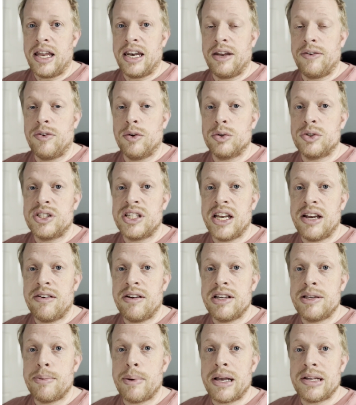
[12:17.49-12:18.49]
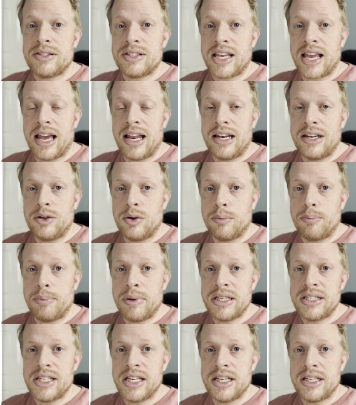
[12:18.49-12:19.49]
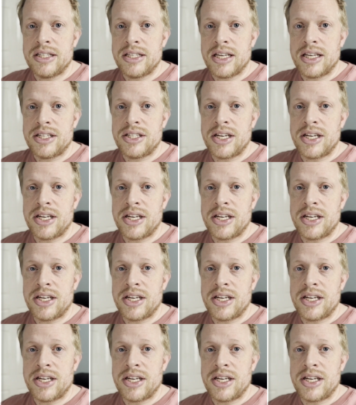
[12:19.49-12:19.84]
And if you're serious about scaling your business,